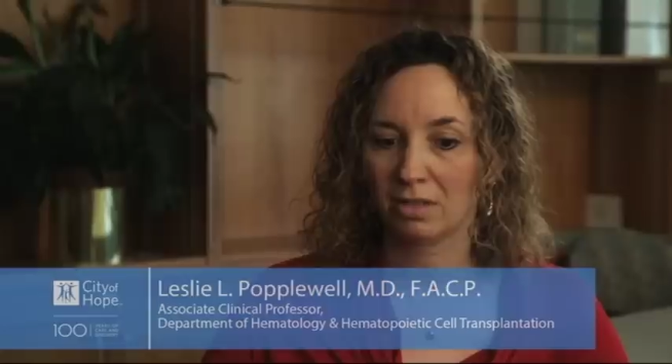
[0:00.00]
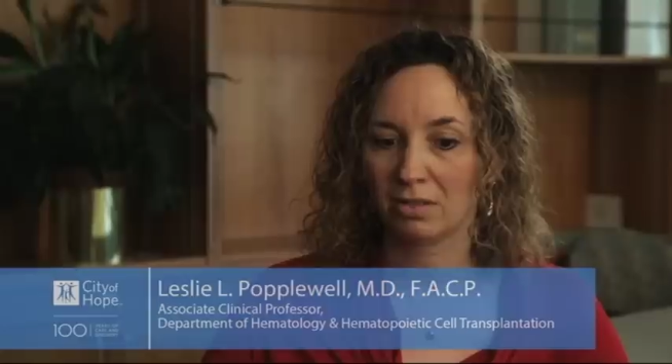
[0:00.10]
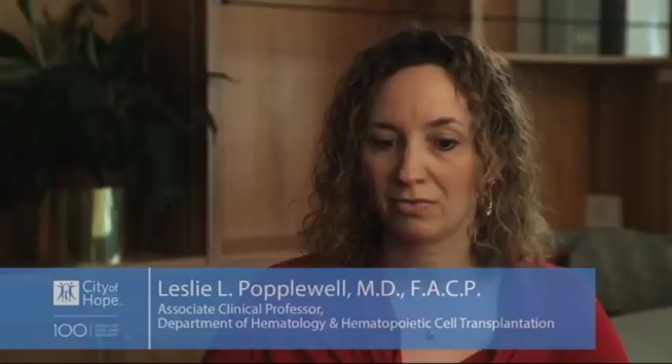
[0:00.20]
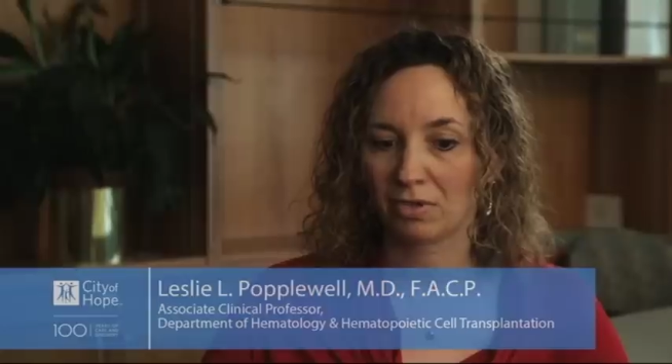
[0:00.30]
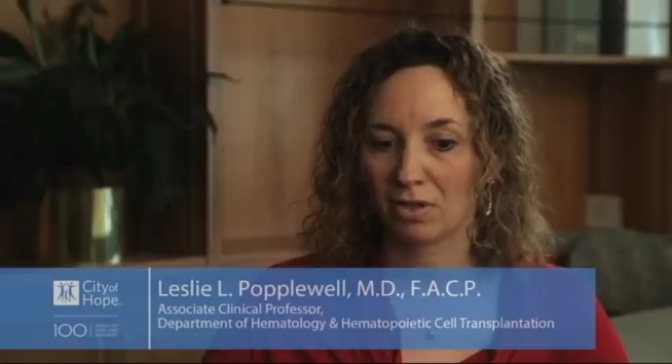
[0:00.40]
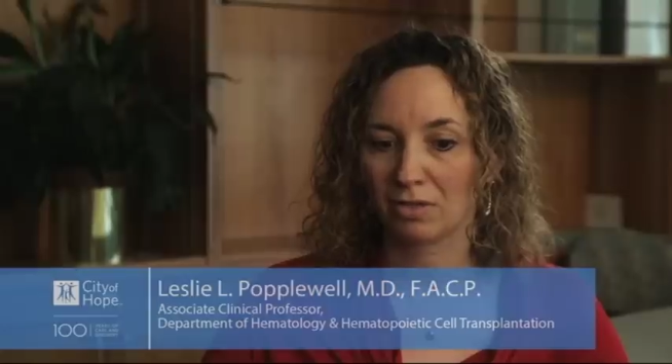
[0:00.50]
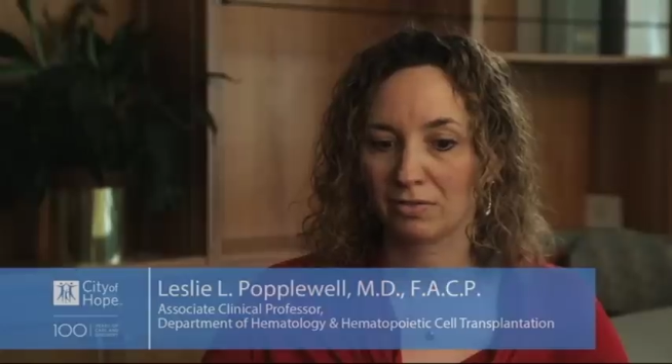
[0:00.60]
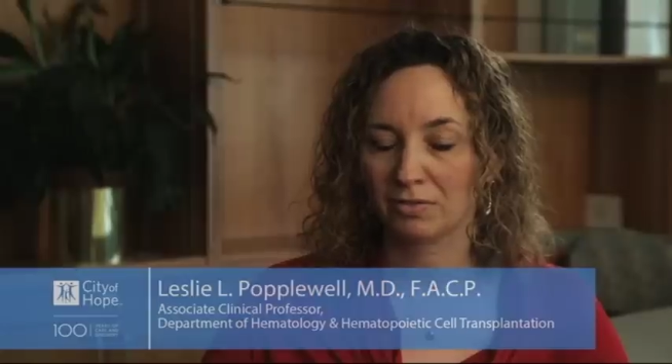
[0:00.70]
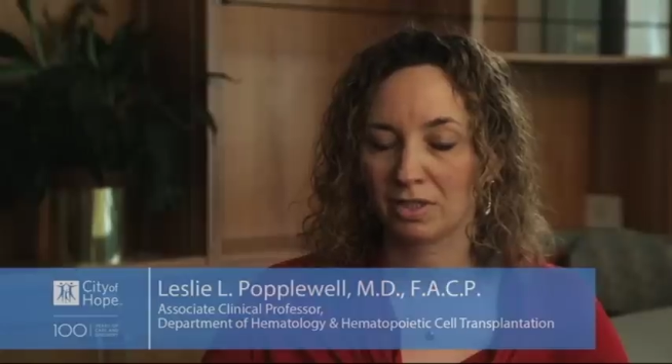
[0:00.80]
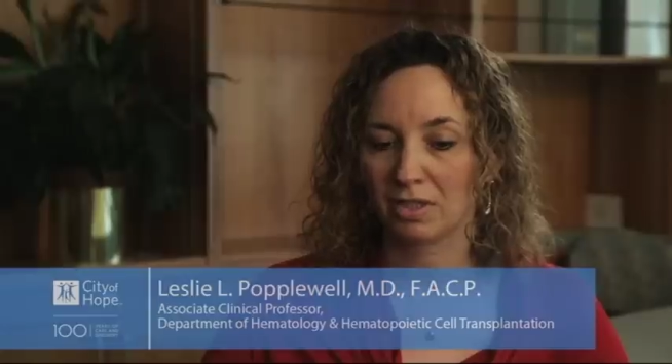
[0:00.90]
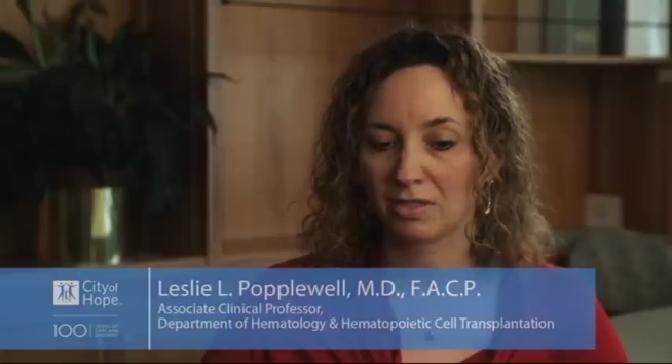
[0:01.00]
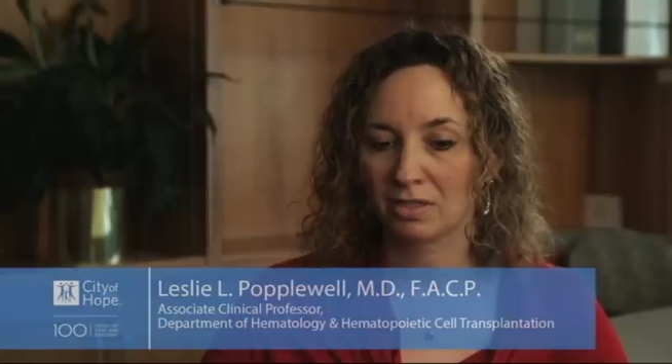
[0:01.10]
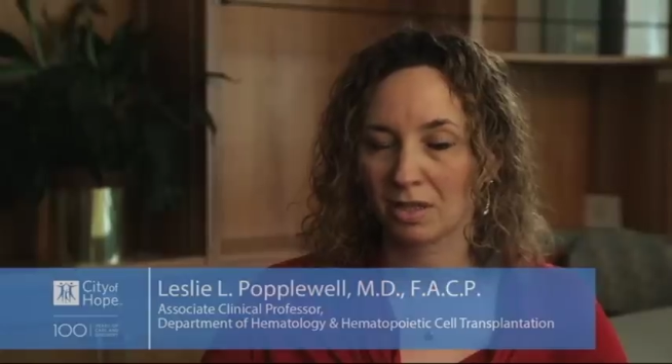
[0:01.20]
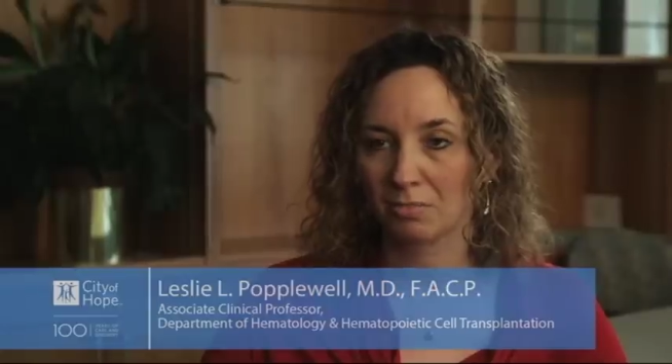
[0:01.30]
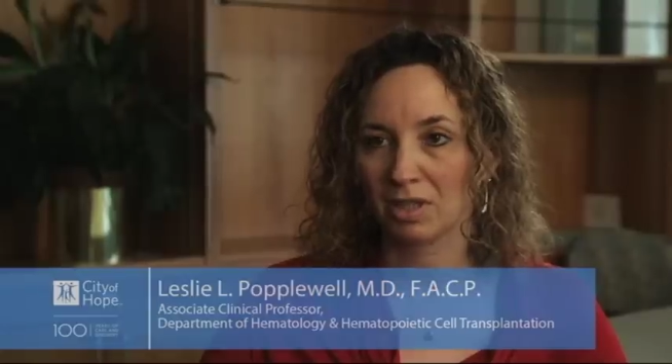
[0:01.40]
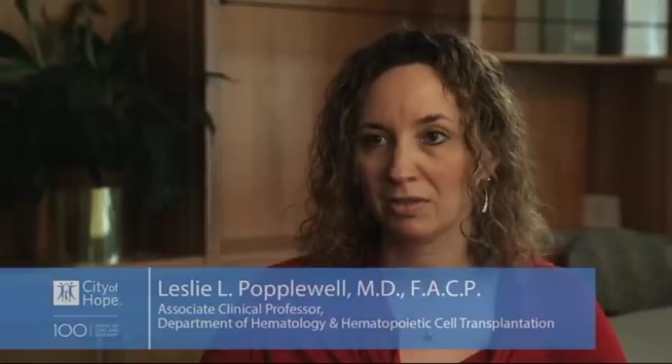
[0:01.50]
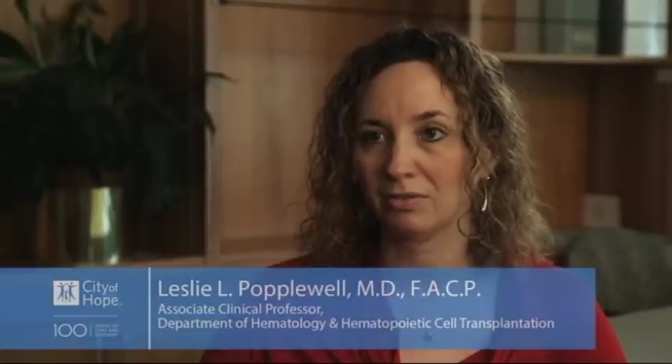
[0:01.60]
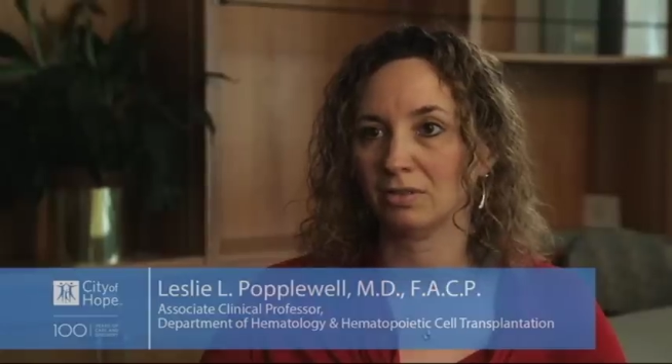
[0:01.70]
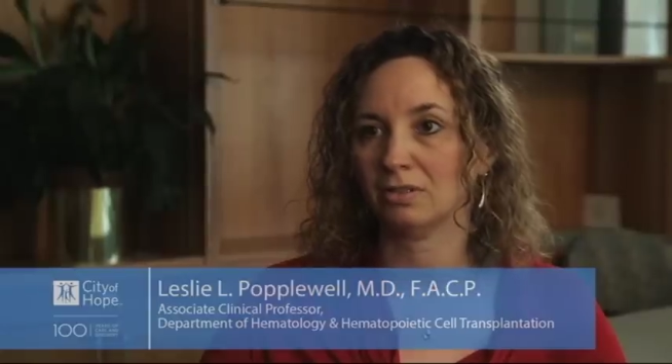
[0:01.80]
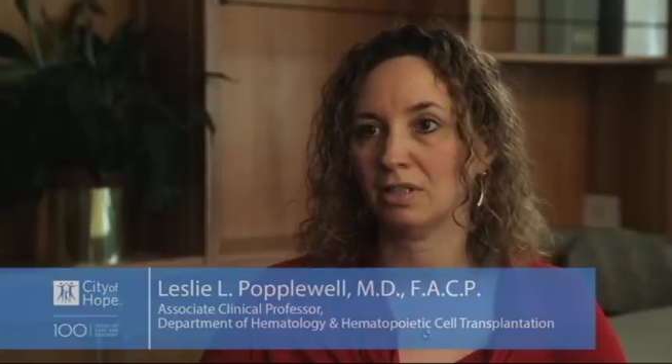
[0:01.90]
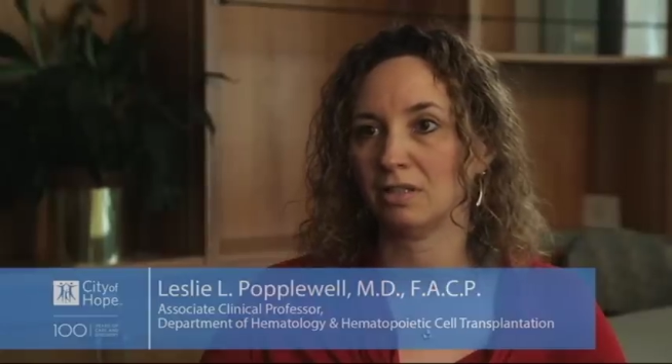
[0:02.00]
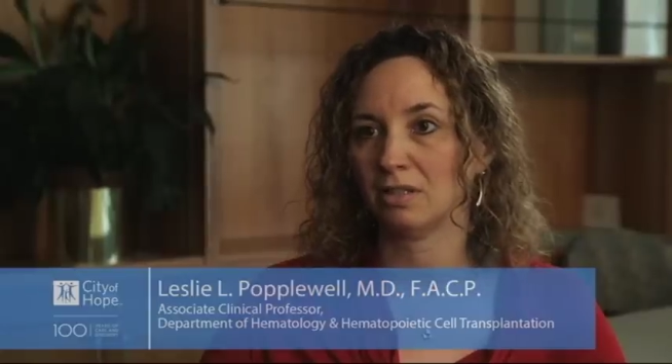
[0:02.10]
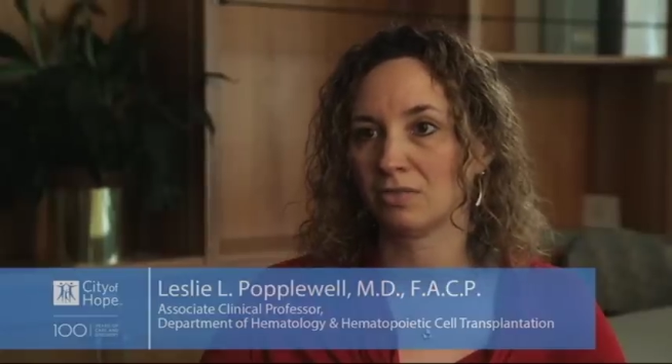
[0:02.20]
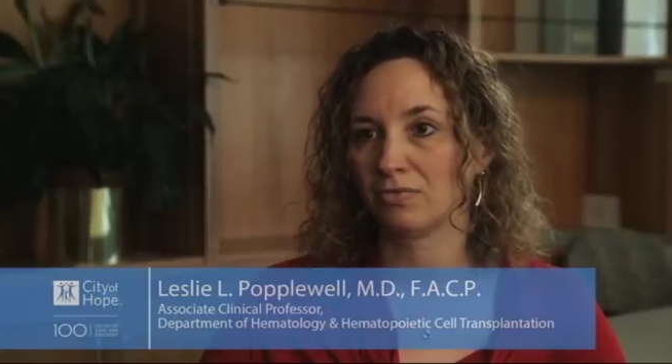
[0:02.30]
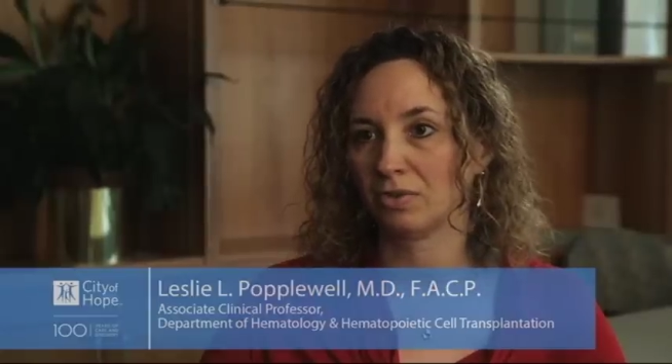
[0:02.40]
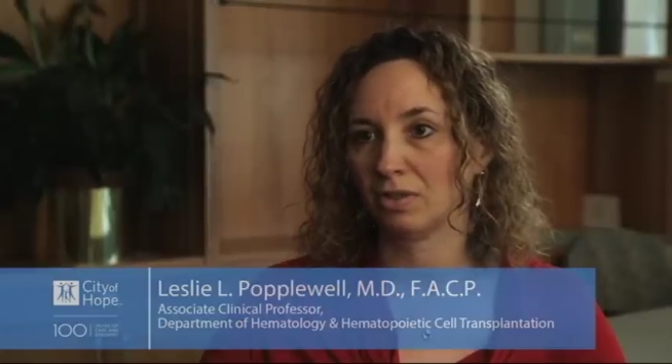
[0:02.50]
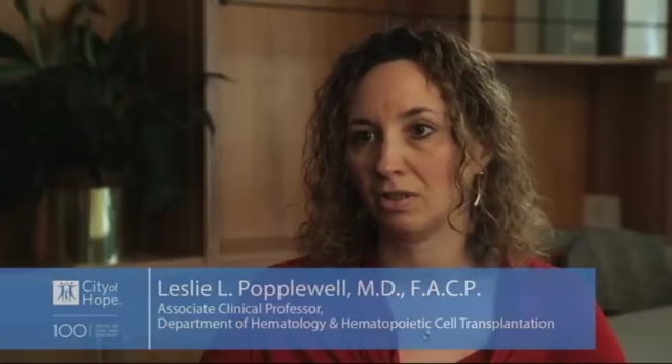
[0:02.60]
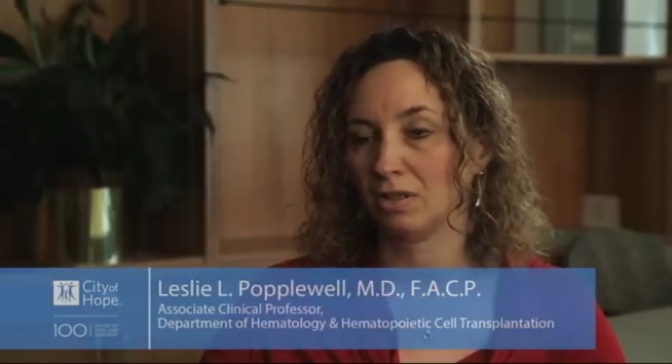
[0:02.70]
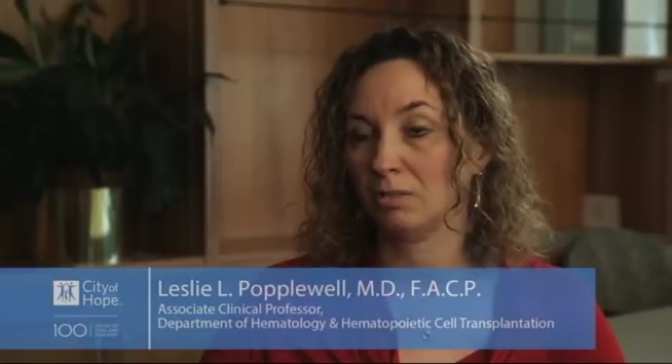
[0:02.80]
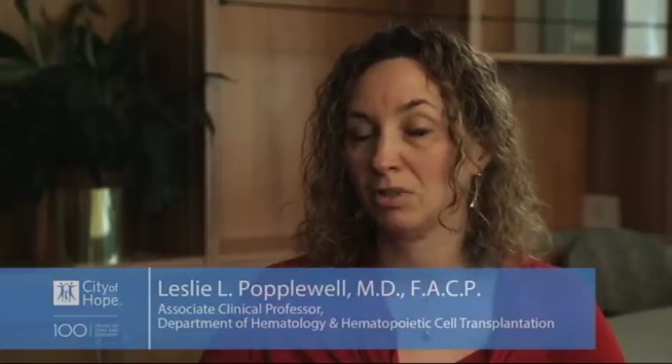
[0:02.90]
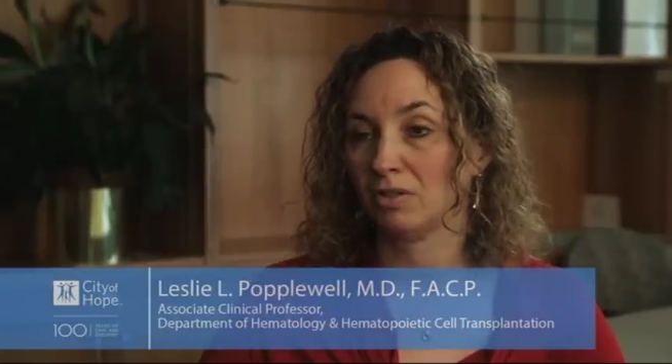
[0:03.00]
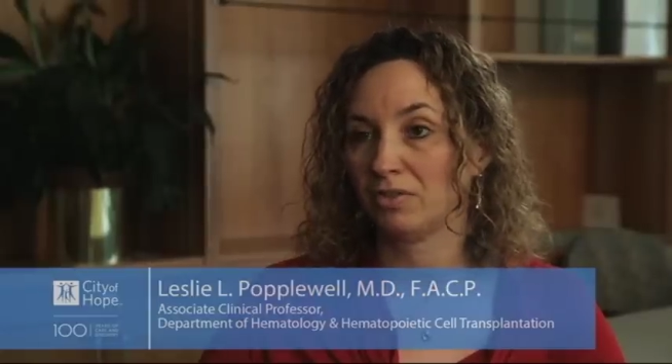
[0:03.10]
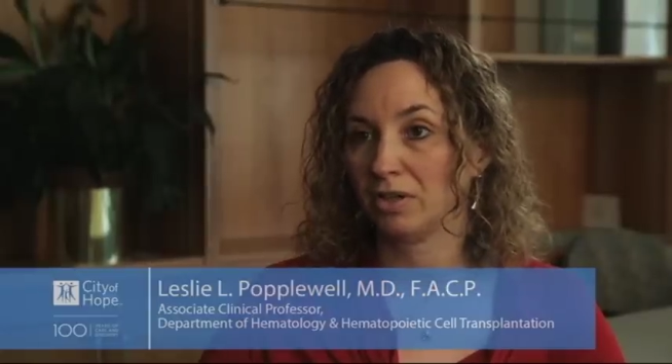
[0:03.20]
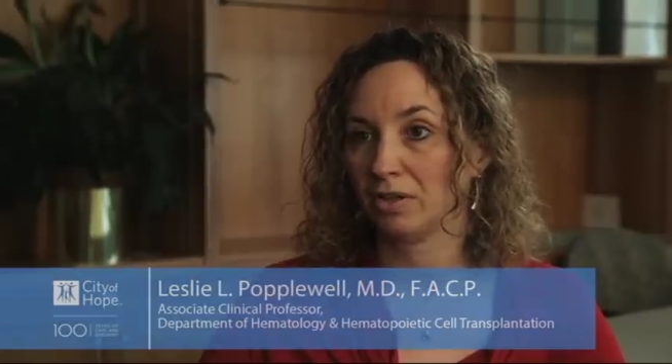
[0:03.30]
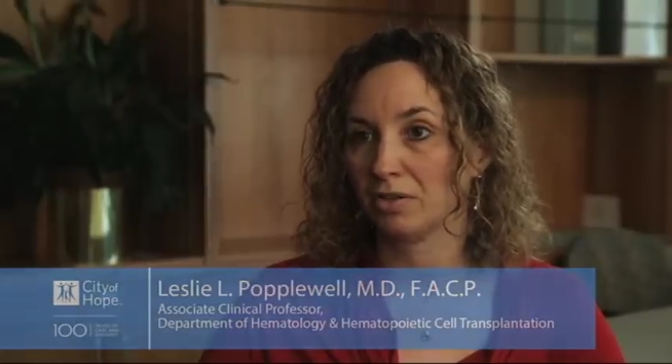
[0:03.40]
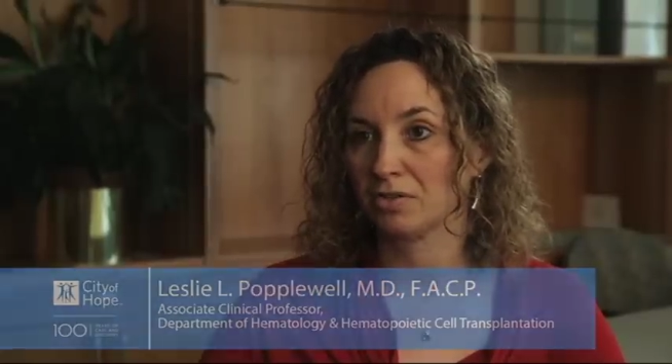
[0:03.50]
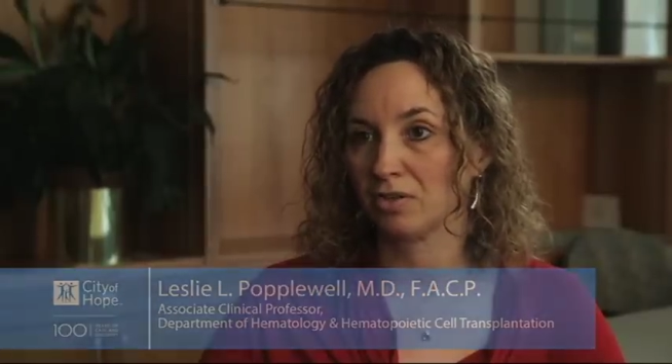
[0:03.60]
involved at some level in this for a number of years.